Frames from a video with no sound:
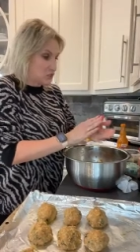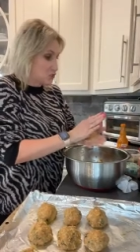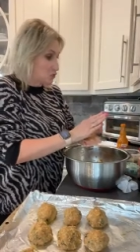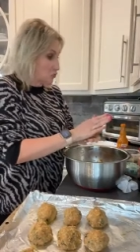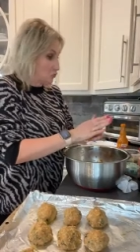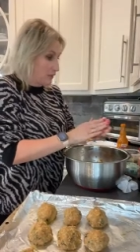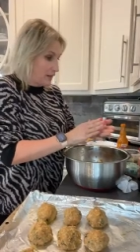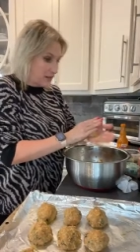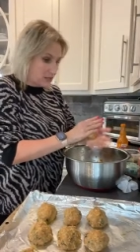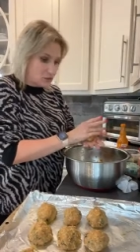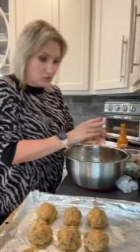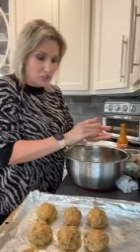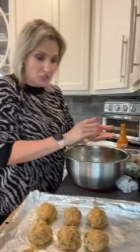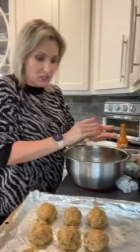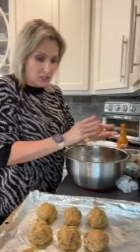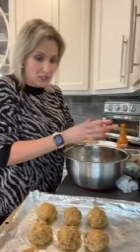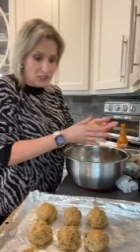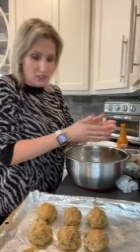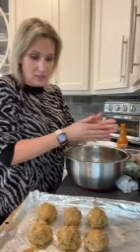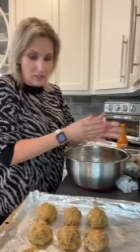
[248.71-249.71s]
It's just ground
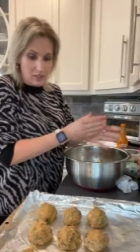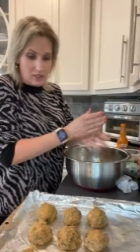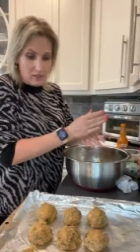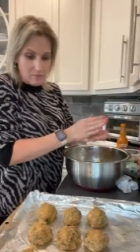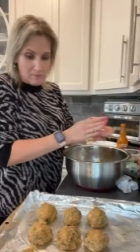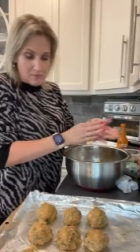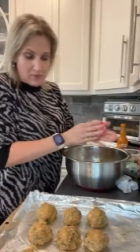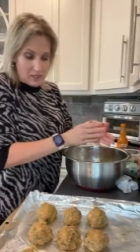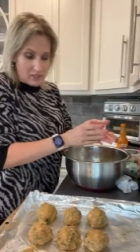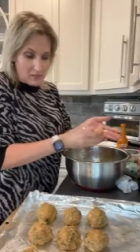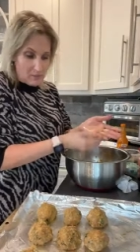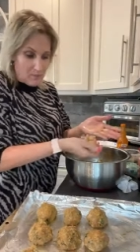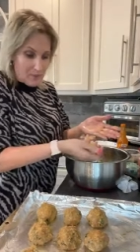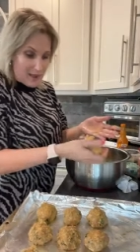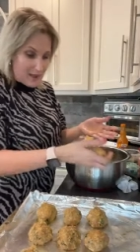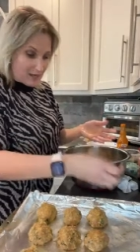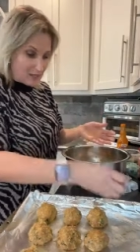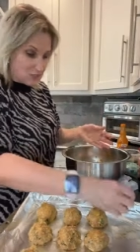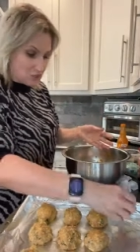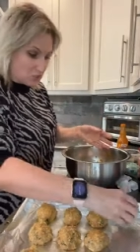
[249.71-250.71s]
chicken in the
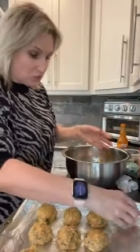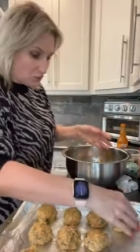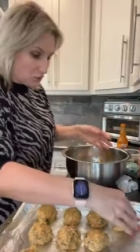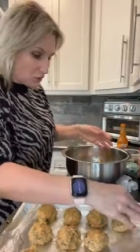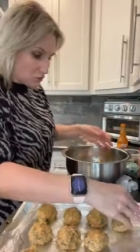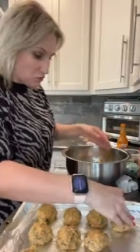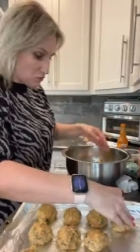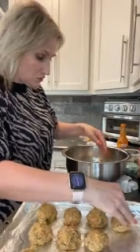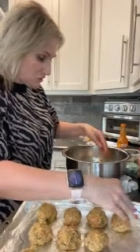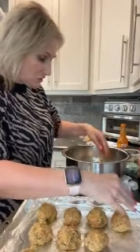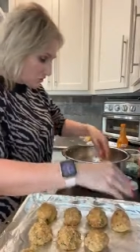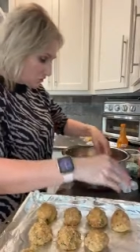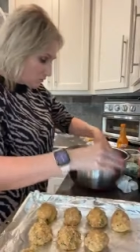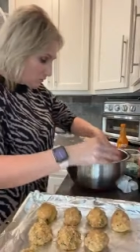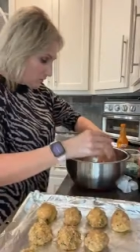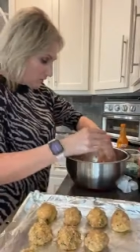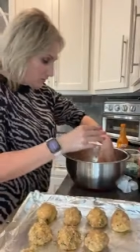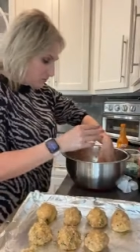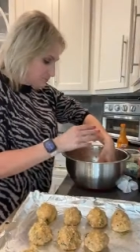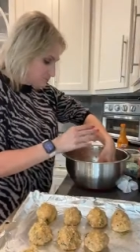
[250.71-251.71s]
package at the grocery
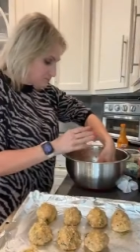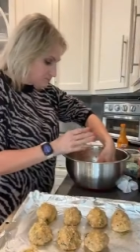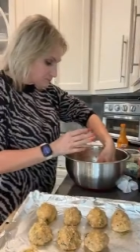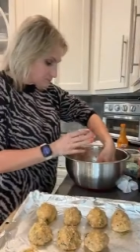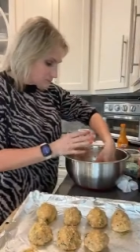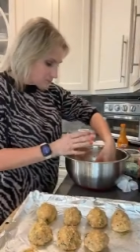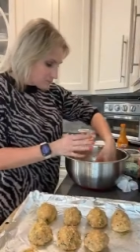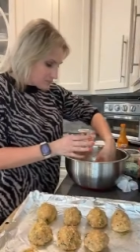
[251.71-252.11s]
store.